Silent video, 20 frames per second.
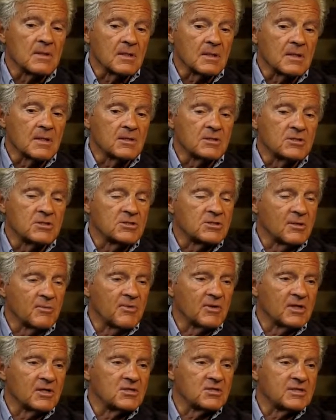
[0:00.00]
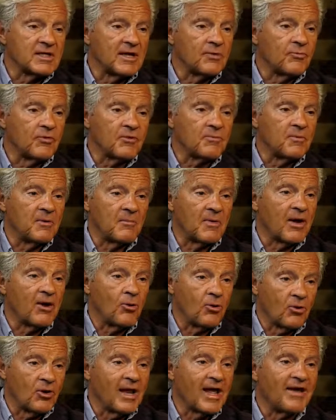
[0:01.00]
it's something that stayed with me my
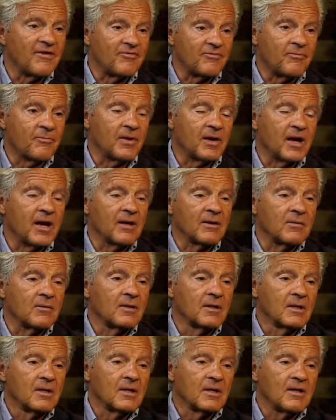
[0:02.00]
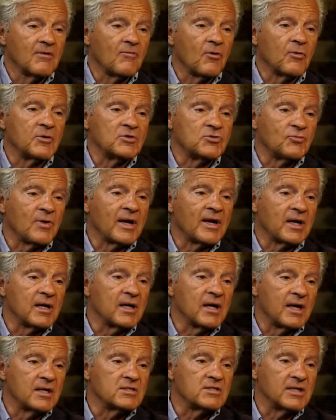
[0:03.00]
whole life. But I have always
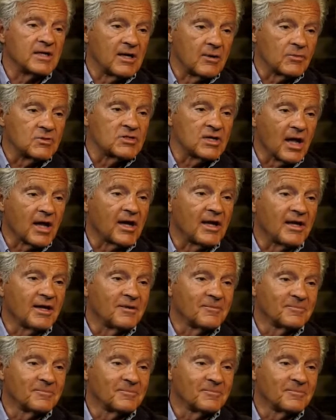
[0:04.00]
recognized that I was lucky.